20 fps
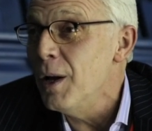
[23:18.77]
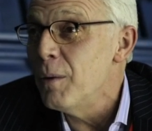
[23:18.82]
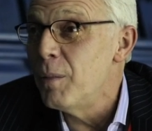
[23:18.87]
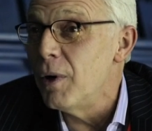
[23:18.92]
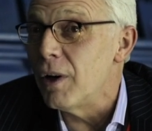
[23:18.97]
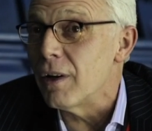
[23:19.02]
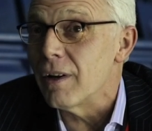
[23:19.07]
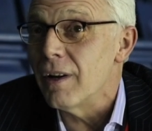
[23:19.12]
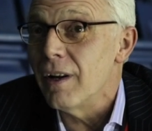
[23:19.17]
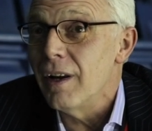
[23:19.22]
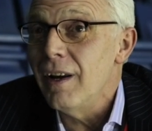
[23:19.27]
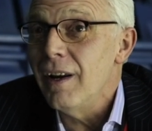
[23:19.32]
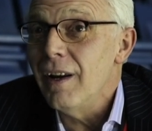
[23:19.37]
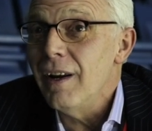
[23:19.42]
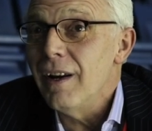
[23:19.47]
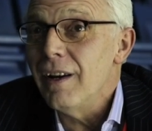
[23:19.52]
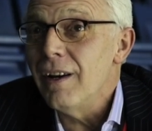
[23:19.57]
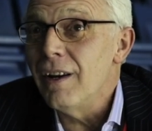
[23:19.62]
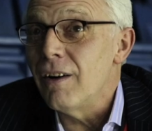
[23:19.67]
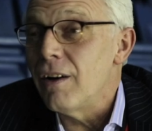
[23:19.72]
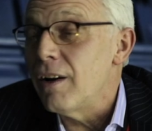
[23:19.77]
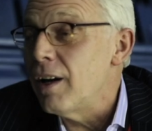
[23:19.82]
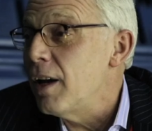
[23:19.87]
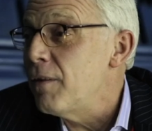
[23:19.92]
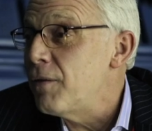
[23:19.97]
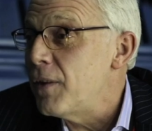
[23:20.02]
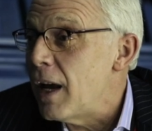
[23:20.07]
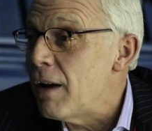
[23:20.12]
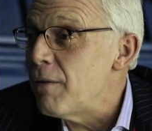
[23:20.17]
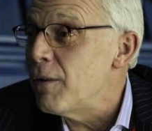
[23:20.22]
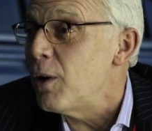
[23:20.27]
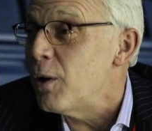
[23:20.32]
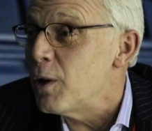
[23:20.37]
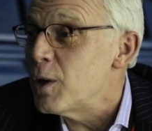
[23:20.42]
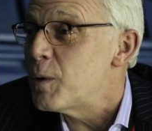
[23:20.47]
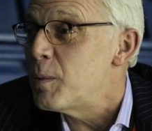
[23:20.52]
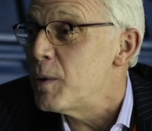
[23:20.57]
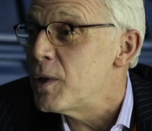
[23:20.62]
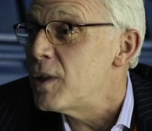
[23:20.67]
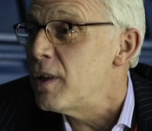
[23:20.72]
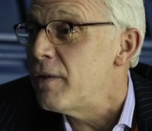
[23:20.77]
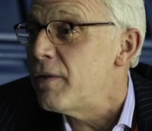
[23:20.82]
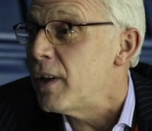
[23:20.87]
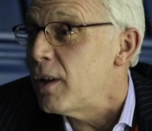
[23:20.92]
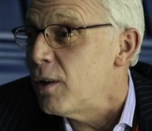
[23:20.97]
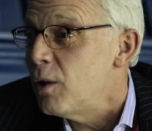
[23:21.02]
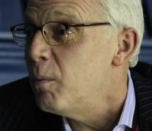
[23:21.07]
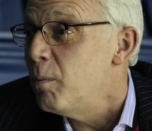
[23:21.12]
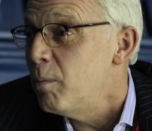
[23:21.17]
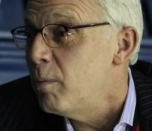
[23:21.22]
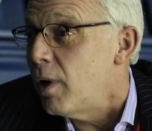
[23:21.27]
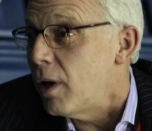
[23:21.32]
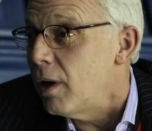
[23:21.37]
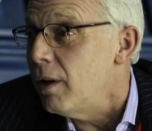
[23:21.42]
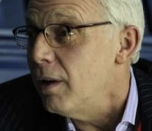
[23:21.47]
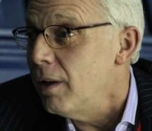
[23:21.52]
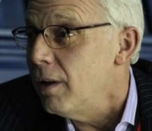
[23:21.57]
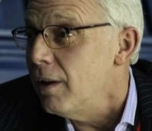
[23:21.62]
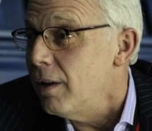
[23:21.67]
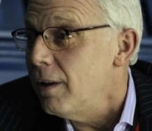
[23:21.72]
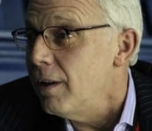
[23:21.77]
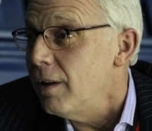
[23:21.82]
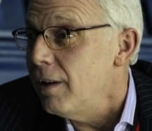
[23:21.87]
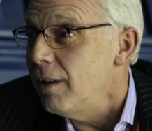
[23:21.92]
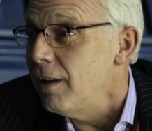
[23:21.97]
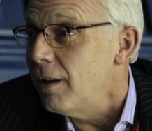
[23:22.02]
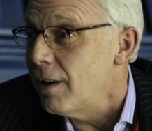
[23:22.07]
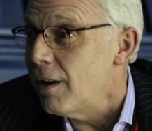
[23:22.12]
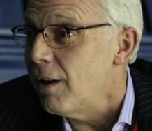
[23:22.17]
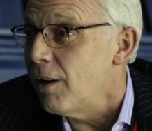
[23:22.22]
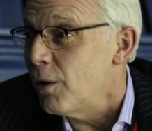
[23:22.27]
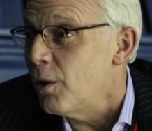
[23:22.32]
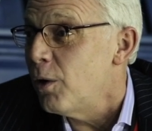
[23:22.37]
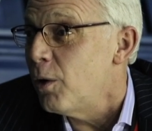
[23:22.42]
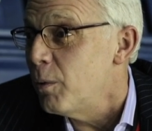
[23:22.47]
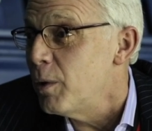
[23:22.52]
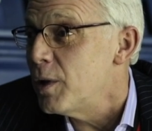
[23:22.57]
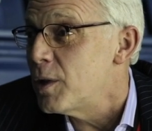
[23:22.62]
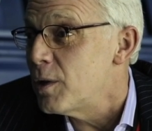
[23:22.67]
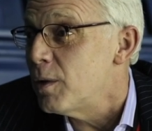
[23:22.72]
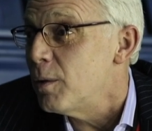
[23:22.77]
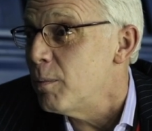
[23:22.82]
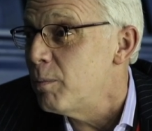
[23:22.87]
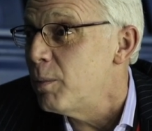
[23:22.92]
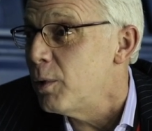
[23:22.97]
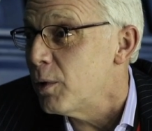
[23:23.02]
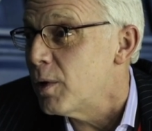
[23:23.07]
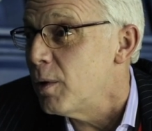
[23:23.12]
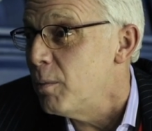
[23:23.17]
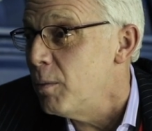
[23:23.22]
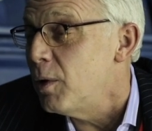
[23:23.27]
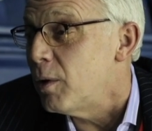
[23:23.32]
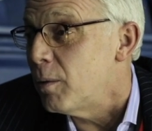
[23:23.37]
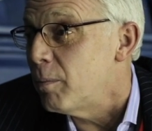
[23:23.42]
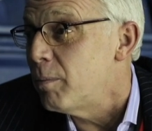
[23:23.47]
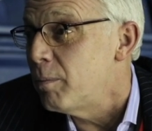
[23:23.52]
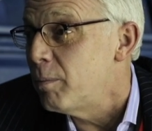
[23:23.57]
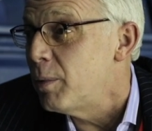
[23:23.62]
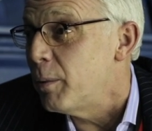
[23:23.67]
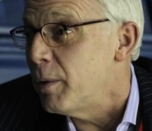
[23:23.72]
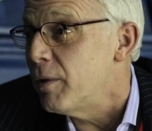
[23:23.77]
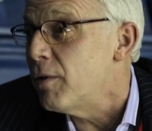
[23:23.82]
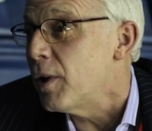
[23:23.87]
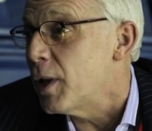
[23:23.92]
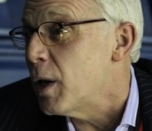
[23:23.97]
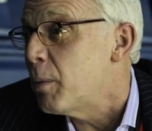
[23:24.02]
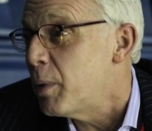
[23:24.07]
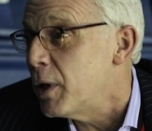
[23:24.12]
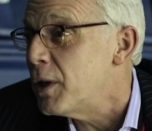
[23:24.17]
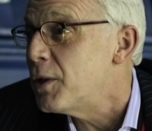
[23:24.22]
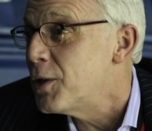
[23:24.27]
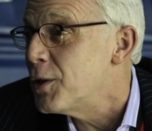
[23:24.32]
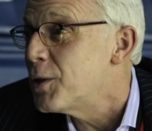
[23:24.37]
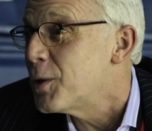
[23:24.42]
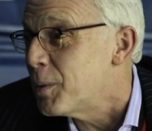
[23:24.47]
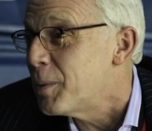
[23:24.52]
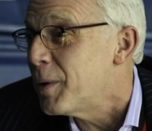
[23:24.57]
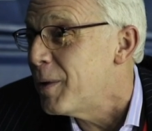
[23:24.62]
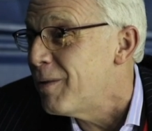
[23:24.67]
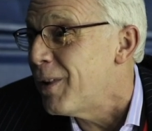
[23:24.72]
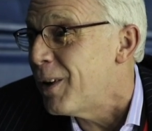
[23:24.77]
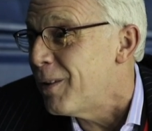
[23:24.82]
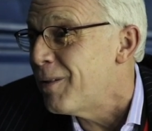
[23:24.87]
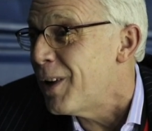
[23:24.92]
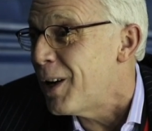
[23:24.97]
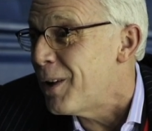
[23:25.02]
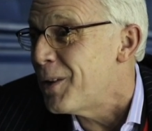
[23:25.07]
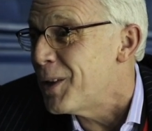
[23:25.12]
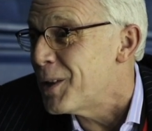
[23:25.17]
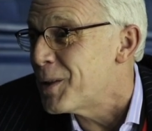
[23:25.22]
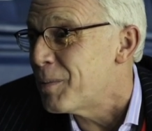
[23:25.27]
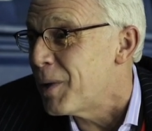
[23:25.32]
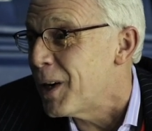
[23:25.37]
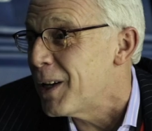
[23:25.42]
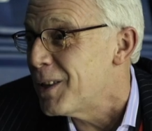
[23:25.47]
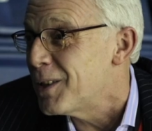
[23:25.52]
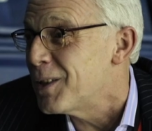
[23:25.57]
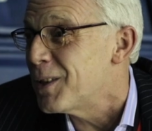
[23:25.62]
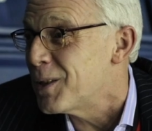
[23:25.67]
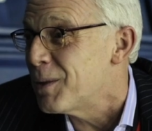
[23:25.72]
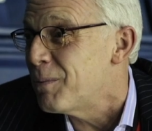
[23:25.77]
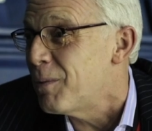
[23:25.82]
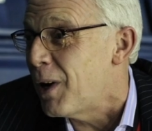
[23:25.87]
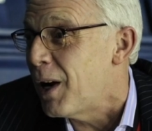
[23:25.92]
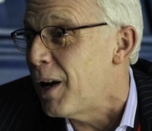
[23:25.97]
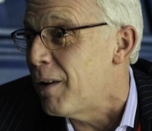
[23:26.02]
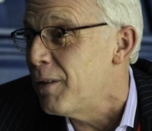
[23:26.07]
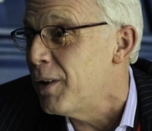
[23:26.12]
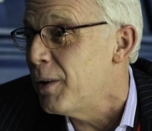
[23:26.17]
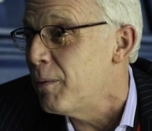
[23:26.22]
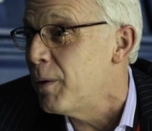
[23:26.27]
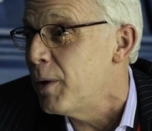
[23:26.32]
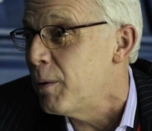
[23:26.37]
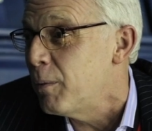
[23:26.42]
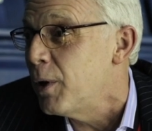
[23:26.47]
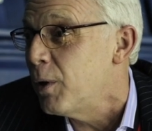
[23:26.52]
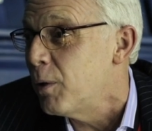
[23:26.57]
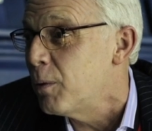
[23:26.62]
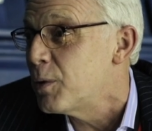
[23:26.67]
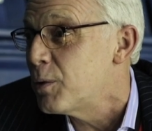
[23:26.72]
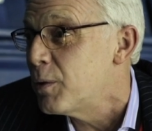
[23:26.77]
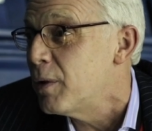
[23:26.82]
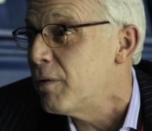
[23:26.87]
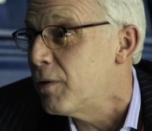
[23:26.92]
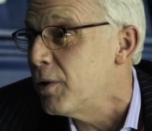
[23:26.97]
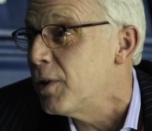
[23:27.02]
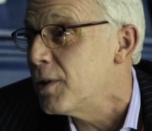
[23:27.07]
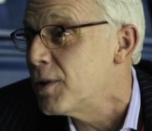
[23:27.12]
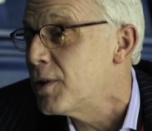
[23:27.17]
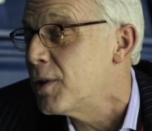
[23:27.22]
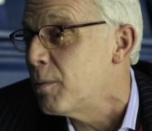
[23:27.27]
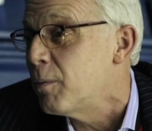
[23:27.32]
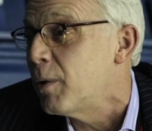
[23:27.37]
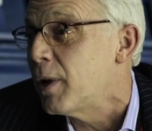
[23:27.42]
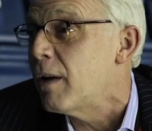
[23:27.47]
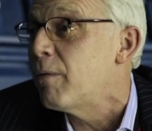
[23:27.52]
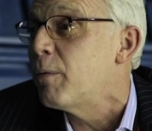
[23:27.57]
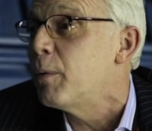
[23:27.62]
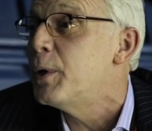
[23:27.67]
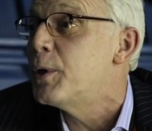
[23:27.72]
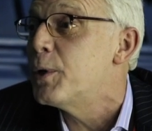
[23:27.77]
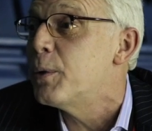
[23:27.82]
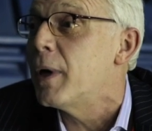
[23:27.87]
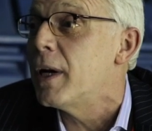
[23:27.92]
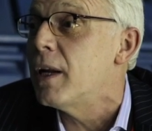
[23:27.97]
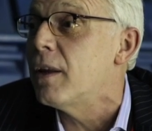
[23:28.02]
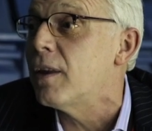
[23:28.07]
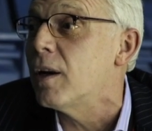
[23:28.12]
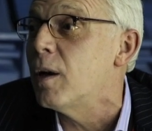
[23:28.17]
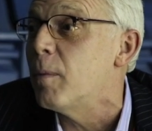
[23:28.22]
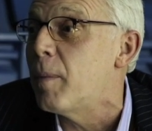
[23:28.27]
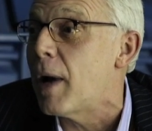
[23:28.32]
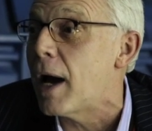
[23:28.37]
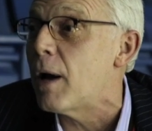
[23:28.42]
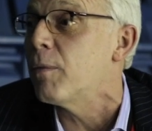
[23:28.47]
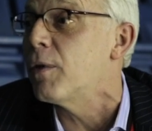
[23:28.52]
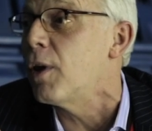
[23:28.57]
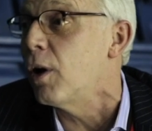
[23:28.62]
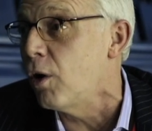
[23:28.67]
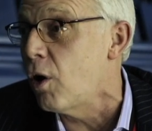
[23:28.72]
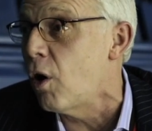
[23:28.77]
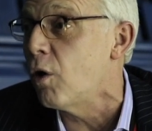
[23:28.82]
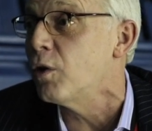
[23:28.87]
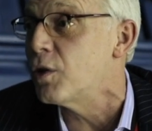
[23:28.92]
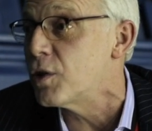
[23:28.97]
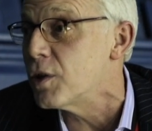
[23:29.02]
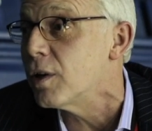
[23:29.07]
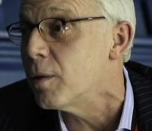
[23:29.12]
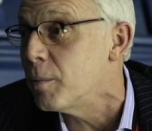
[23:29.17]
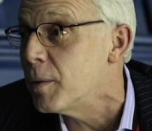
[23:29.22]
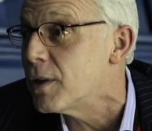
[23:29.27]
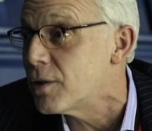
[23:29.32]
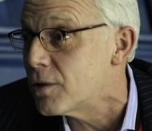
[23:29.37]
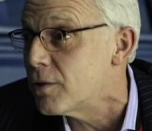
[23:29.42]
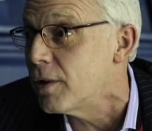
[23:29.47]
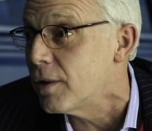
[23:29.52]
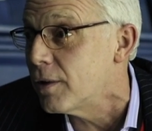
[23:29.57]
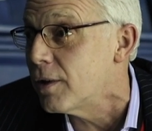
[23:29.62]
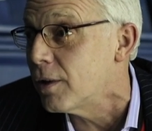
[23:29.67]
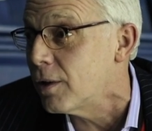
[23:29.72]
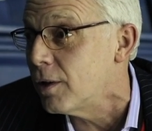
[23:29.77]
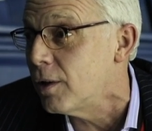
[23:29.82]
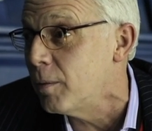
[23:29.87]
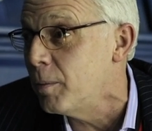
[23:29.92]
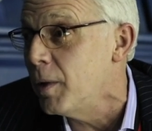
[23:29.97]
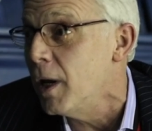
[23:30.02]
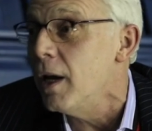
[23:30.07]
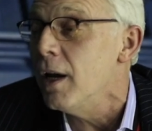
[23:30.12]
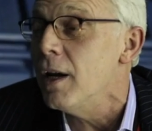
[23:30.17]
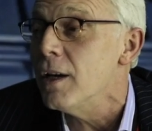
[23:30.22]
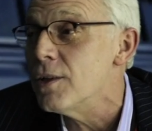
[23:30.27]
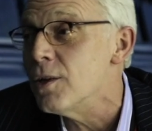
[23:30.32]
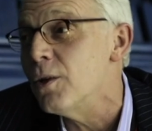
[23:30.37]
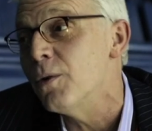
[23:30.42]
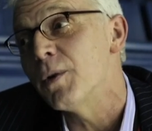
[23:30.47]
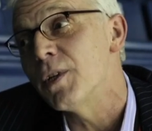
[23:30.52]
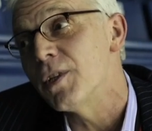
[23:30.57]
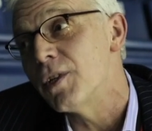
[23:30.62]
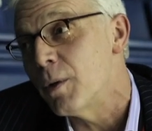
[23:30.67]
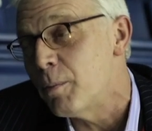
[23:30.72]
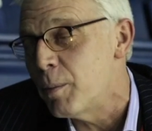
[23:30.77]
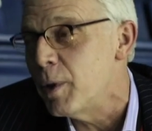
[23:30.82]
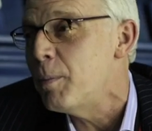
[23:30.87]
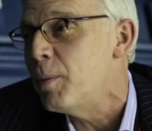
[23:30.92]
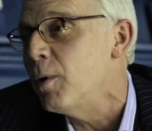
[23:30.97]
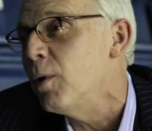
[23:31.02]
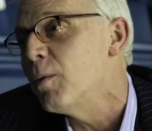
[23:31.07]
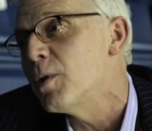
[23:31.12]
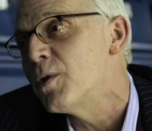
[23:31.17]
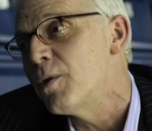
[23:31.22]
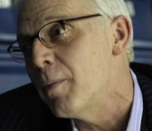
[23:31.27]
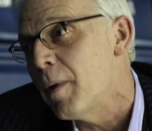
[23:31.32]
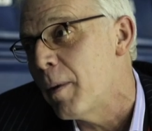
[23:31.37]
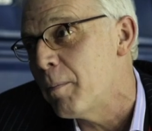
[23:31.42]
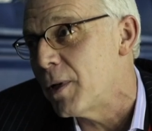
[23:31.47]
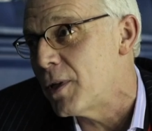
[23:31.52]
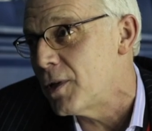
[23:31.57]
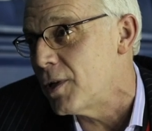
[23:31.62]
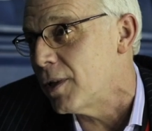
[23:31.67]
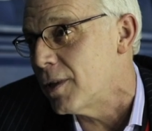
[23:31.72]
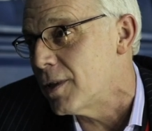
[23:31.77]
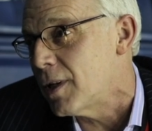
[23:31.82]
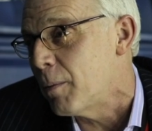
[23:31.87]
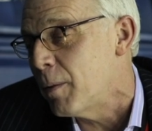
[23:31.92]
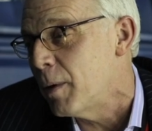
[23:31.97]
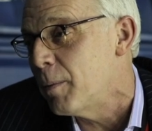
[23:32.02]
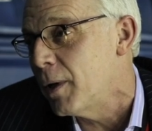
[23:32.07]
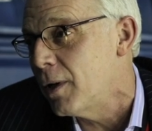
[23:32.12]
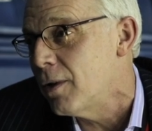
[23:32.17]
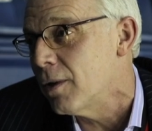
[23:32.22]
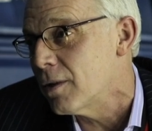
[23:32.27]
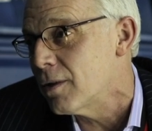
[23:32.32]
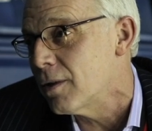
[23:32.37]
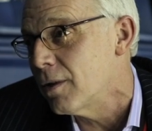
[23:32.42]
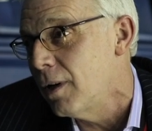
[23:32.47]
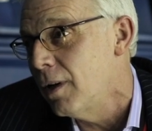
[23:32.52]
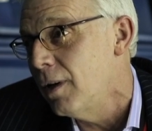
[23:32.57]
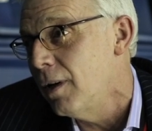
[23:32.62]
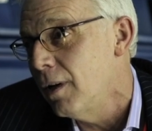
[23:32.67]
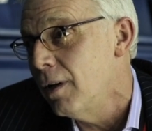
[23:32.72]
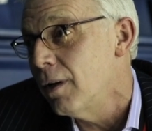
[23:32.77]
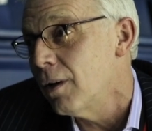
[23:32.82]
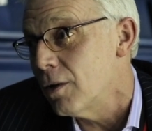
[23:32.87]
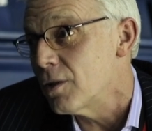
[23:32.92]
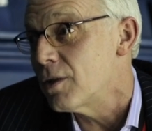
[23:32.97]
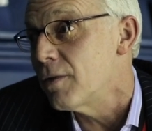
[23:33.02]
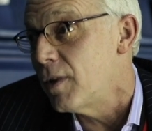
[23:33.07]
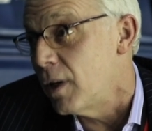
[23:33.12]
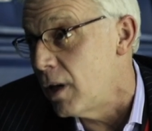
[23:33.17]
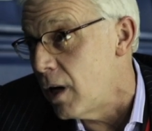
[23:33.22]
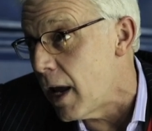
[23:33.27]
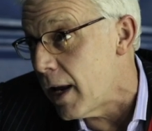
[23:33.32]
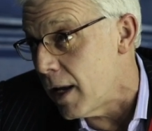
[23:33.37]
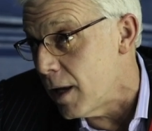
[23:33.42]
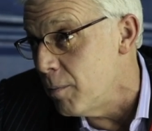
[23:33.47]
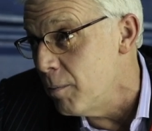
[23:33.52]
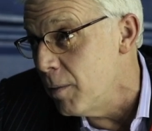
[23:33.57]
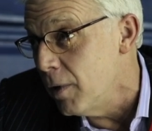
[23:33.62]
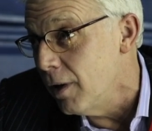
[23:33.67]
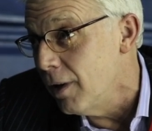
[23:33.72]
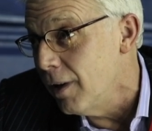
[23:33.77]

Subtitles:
But, if they haven't got a specific number, you can't always put them up. But we've got their pictures up in various places and what have you, and we always refer to them whenever we do anything about the long-term history of the club. It's always people always remember Chick Zammit because of the name.